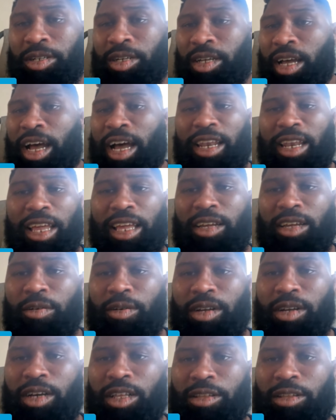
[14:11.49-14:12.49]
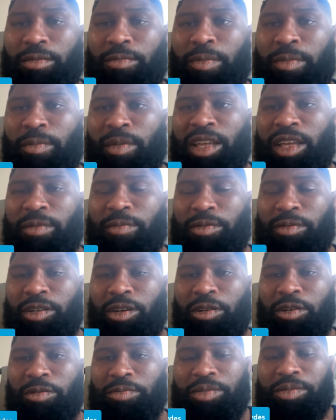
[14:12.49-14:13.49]
I like going to other people's
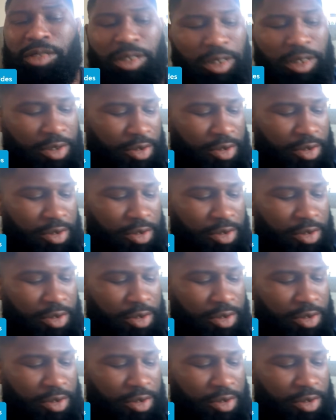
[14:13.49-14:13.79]
homes.